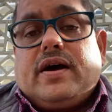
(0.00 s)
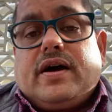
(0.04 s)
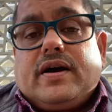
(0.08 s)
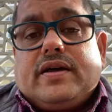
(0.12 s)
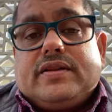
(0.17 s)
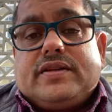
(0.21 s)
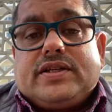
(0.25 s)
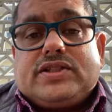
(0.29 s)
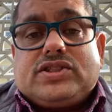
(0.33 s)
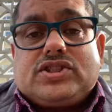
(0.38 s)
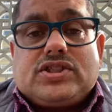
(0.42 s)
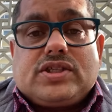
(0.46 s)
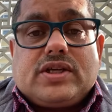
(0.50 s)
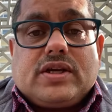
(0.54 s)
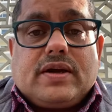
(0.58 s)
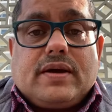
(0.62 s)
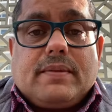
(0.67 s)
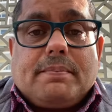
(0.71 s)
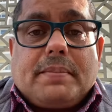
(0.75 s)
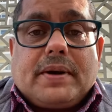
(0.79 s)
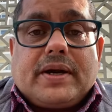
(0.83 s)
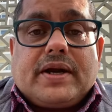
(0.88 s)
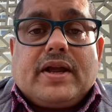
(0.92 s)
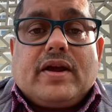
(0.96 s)
this
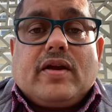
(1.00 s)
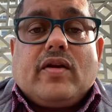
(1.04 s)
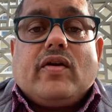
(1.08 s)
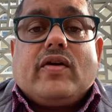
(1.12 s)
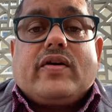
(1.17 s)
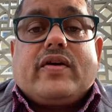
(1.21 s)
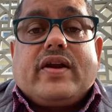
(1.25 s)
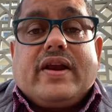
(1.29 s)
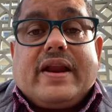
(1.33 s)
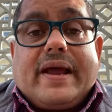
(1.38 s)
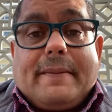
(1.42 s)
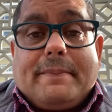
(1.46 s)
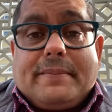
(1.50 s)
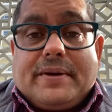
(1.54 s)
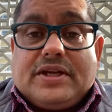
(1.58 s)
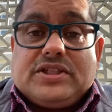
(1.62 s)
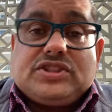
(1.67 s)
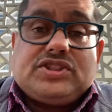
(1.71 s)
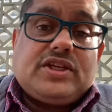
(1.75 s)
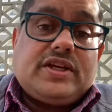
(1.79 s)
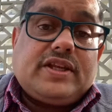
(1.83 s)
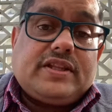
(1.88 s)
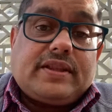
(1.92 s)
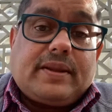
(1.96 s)
particular
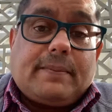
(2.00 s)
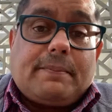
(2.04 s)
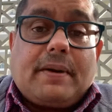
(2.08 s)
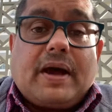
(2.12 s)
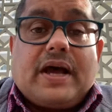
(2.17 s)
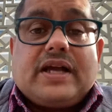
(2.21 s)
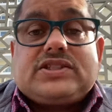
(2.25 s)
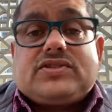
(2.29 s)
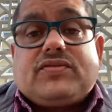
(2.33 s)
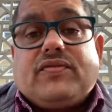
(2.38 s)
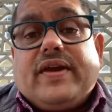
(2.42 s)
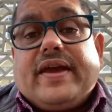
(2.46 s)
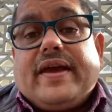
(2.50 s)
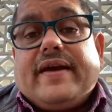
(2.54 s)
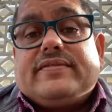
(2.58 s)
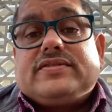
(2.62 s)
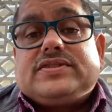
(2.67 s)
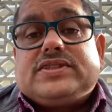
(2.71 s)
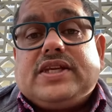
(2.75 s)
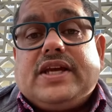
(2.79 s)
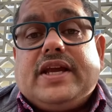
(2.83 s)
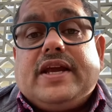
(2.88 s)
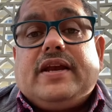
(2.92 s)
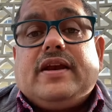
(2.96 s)
collaboration, in the past we have
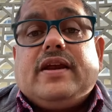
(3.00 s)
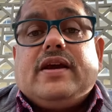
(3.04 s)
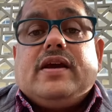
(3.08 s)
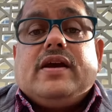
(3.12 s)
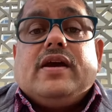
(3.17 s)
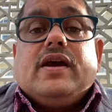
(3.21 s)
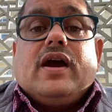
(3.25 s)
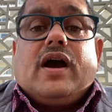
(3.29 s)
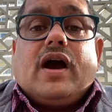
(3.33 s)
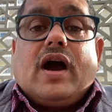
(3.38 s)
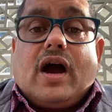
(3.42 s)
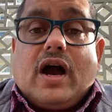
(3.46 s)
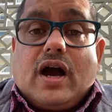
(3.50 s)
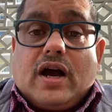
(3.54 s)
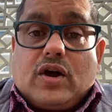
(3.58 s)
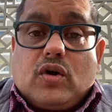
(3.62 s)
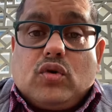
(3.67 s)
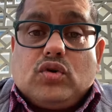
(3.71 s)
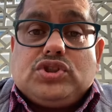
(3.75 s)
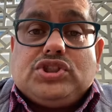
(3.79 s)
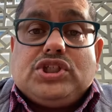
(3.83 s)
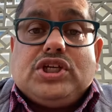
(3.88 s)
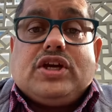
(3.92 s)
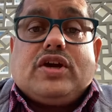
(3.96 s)
seen
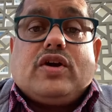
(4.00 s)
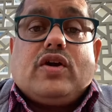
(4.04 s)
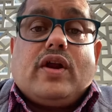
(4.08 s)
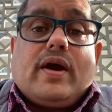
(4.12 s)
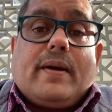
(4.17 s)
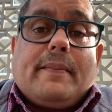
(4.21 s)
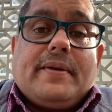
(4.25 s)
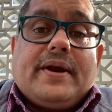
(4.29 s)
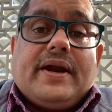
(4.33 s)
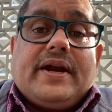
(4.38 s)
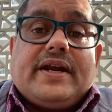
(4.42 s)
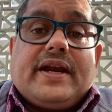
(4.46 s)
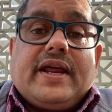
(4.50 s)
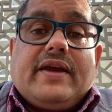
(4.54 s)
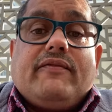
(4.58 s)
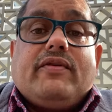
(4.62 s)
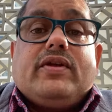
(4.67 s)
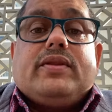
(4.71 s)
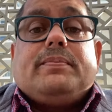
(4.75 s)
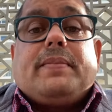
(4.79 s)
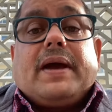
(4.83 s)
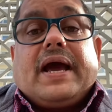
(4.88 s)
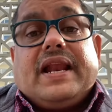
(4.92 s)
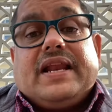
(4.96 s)
Gucci collaborating with
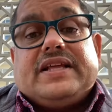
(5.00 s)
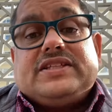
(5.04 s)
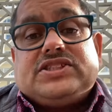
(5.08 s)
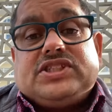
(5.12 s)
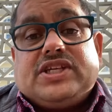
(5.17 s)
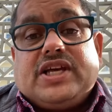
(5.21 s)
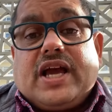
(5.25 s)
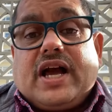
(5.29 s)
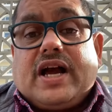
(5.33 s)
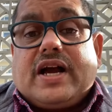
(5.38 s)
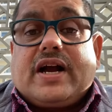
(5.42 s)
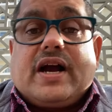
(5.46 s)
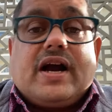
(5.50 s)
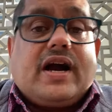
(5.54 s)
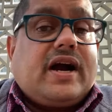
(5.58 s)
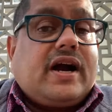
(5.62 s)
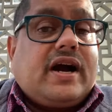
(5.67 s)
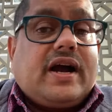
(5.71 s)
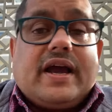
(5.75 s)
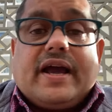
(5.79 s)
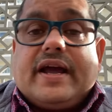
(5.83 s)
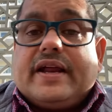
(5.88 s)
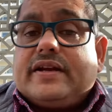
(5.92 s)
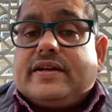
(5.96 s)
Balenciaga,
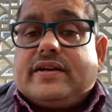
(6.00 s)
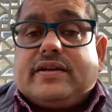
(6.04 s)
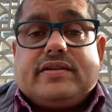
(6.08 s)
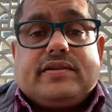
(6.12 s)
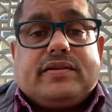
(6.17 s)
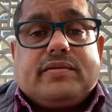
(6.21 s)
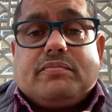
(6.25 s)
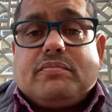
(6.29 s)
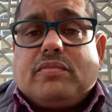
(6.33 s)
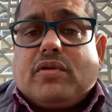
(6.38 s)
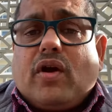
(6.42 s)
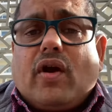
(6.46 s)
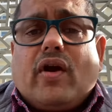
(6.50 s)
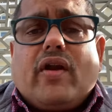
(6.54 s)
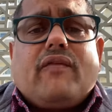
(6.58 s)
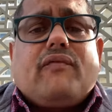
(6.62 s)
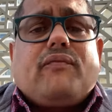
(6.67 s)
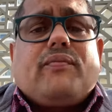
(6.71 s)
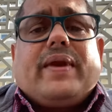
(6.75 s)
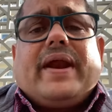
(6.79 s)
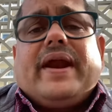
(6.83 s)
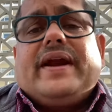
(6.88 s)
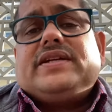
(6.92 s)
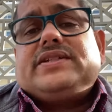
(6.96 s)
and a lot of
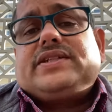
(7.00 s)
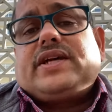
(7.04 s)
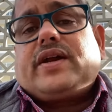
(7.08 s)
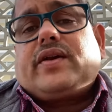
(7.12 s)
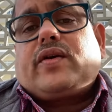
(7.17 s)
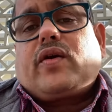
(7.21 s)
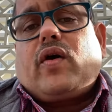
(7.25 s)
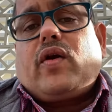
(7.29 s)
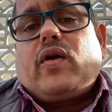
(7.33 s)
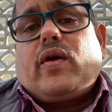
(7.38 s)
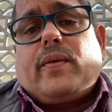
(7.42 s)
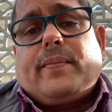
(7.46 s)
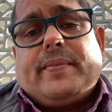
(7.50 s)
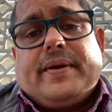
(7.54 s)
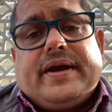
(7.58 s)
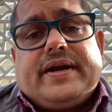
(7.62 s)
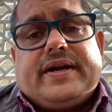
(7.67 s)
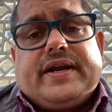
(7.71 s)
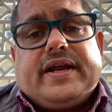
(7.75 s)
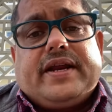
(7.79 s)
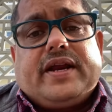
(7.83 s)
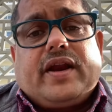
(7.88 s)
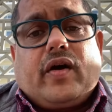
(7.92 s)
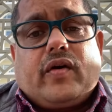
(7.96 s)
brands are
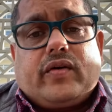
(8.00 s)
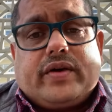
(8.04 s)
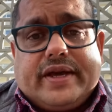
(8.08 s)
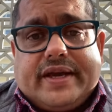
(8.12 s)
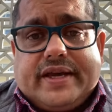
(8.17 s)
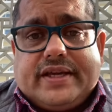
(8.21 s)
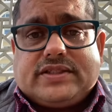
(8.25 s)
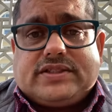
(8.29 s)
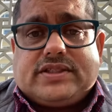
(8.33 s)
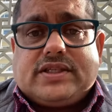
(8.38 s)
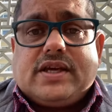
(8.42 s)
collaborating nowadays.